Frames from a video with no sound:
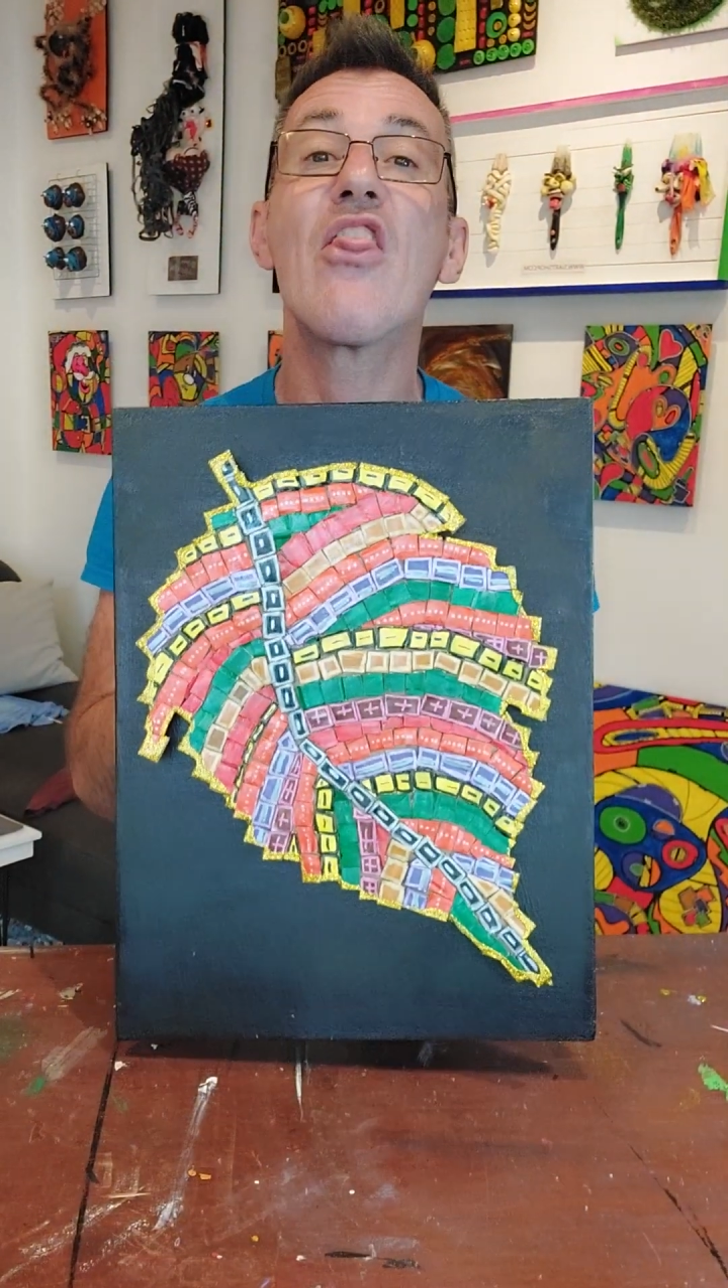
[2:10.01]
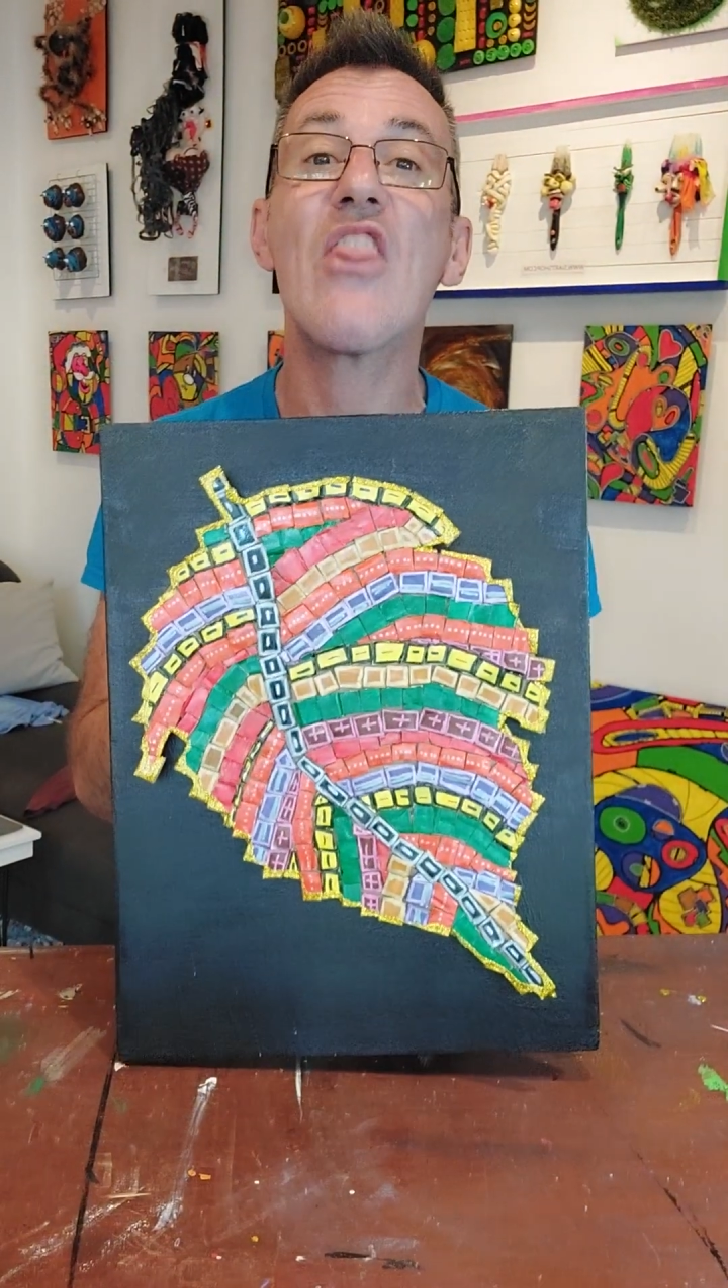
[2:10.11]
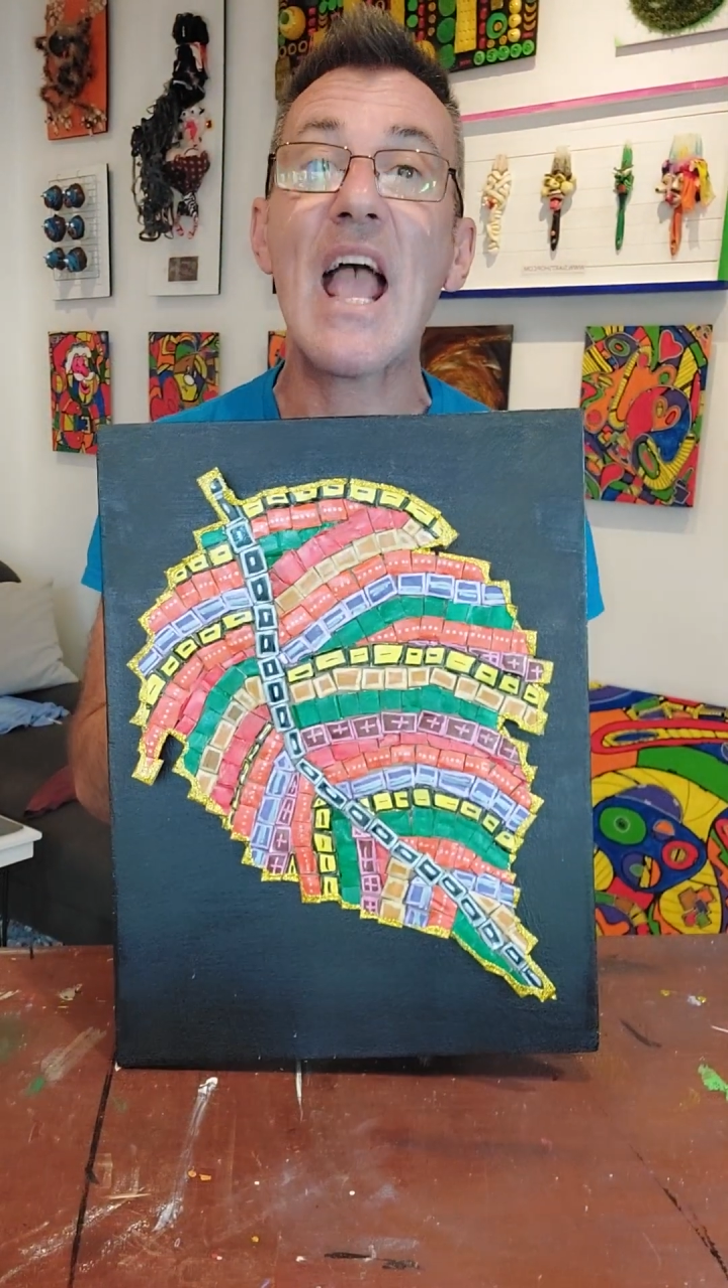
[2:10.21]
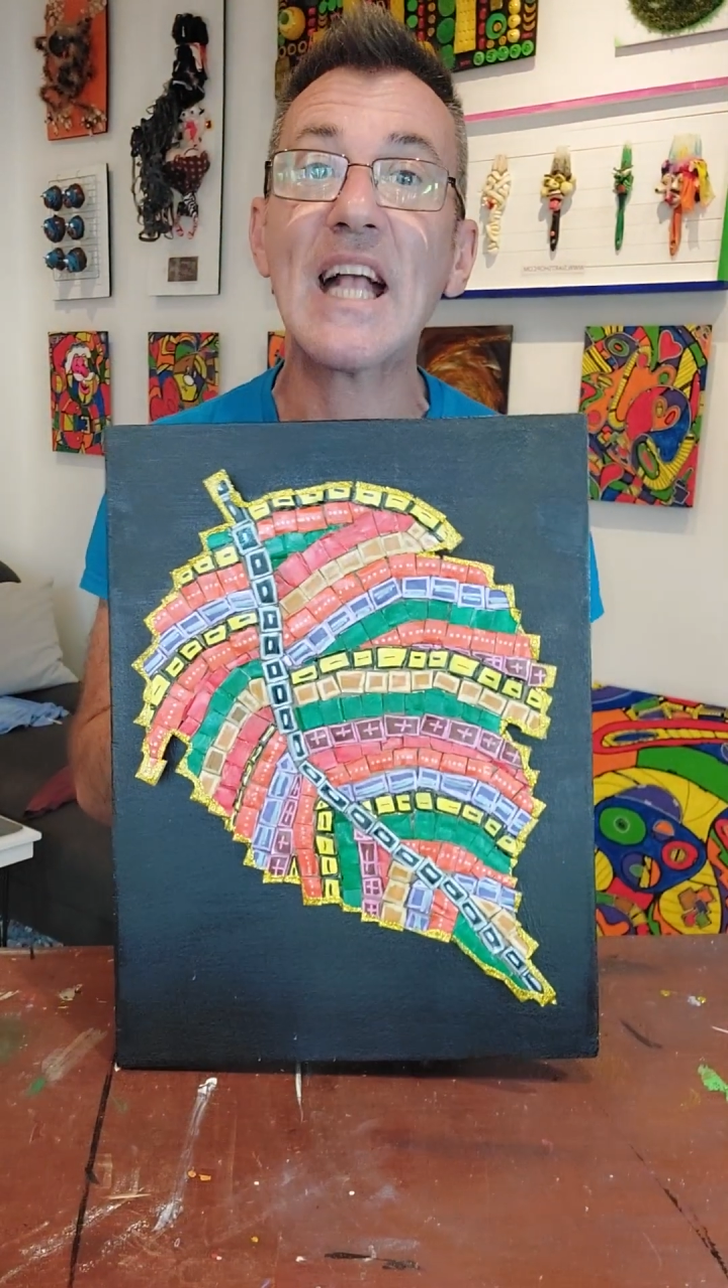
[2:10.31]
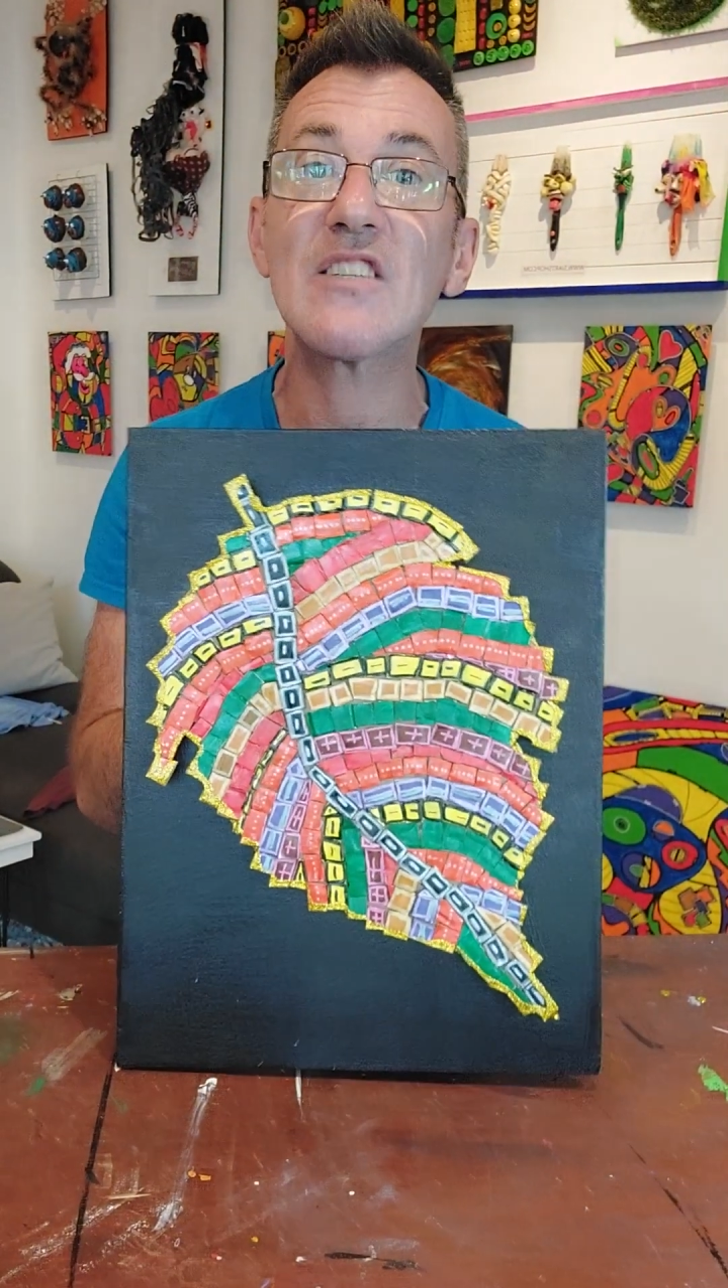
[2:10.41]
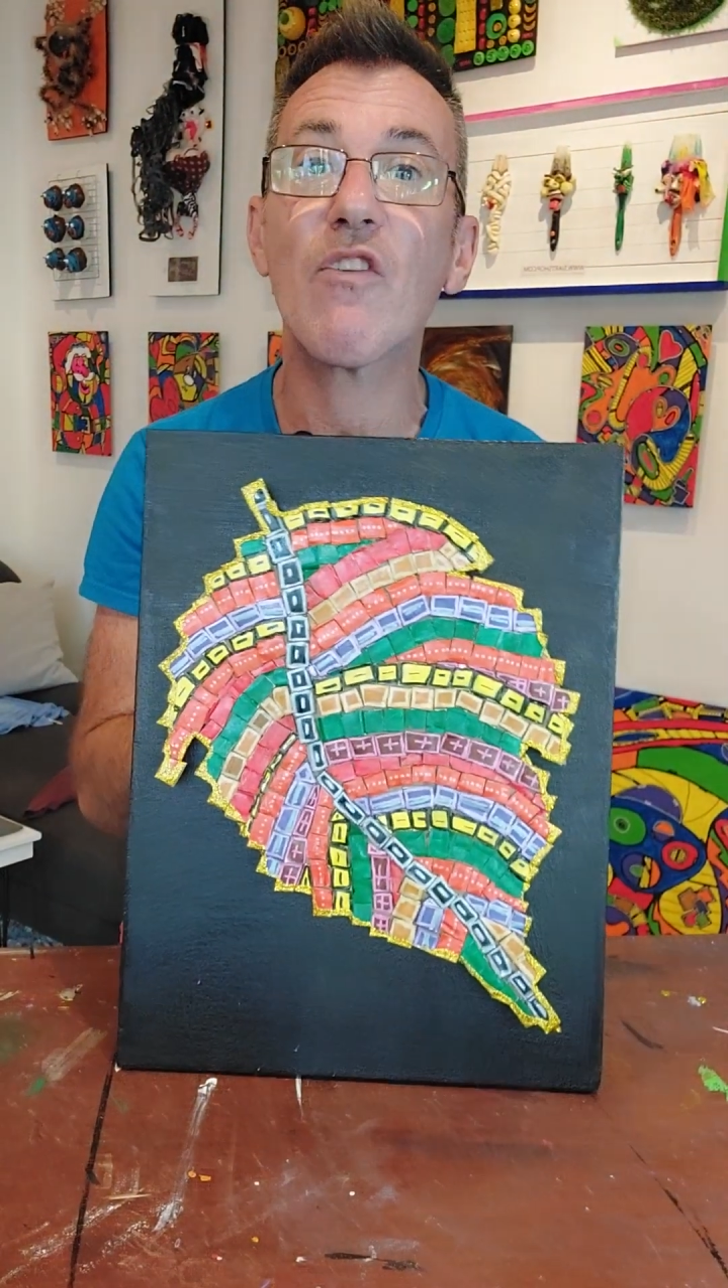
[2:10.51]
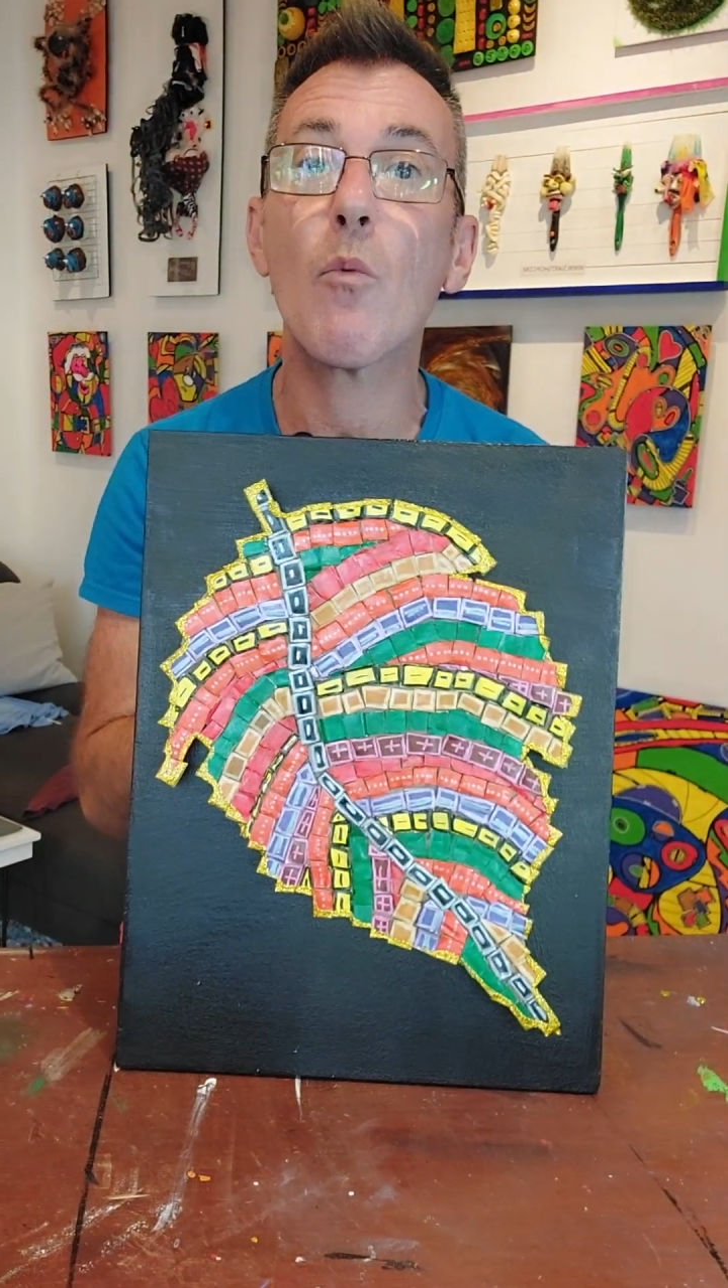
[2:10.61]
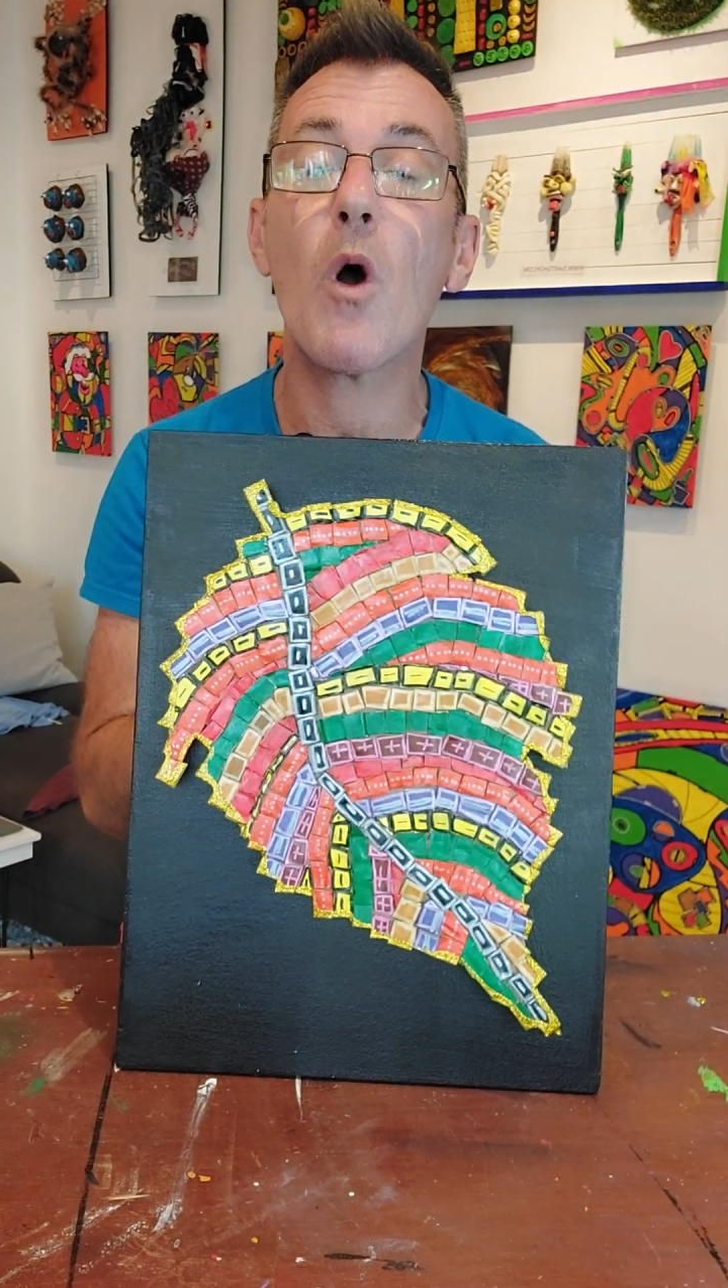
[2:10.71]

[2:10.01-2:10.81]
thanks for